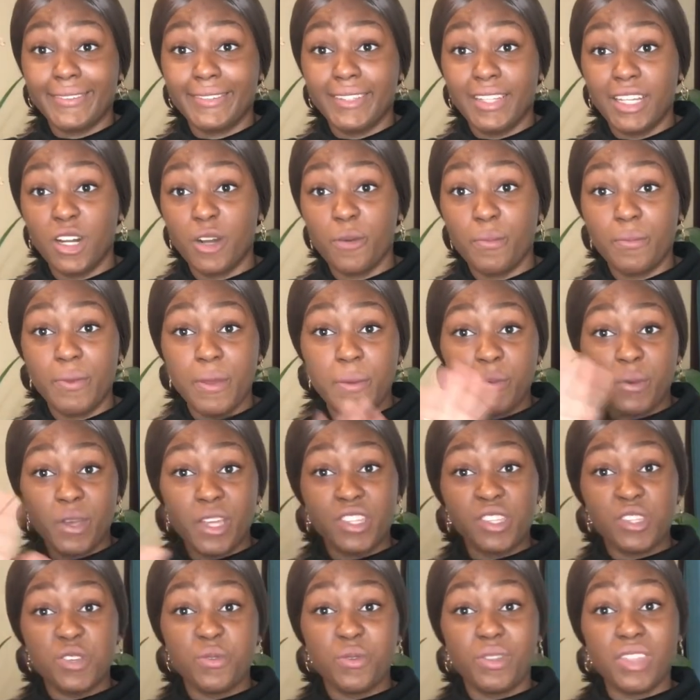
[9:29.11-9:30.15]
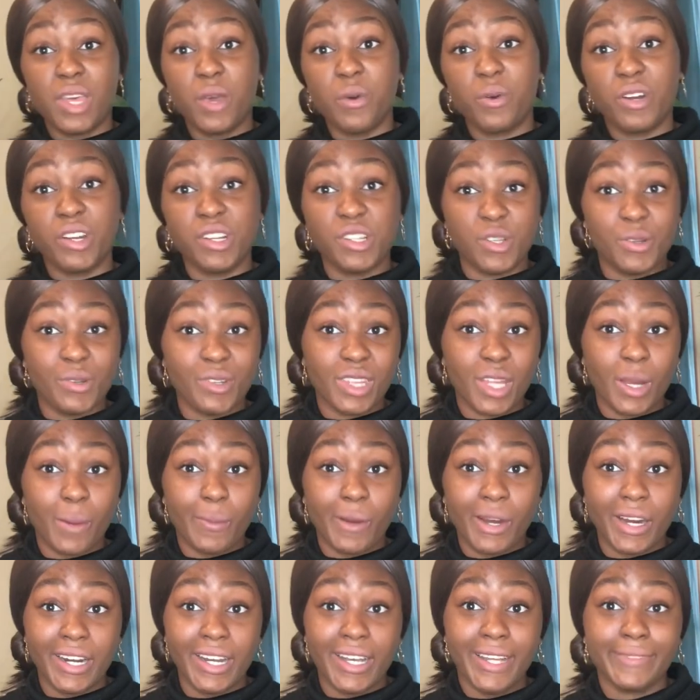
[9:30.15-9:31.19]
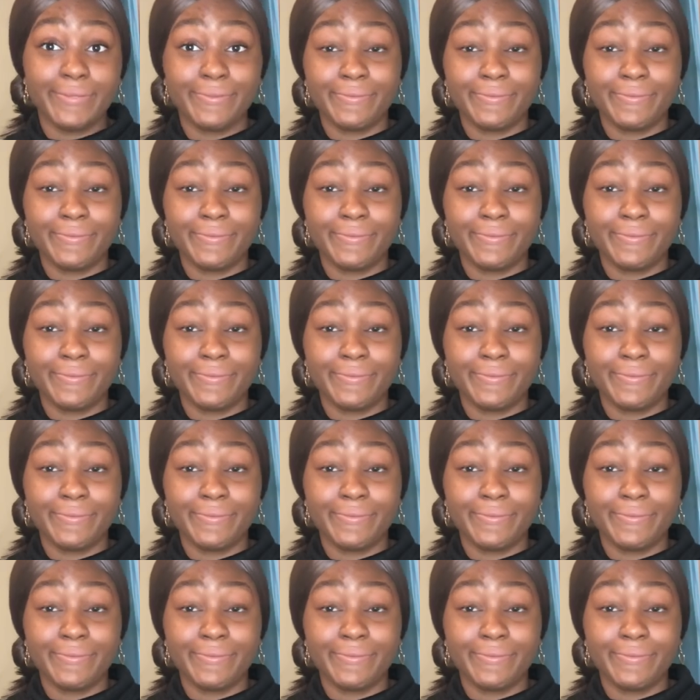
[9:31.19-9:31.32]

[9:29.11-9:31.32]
you know, people can do what they want to do with their body.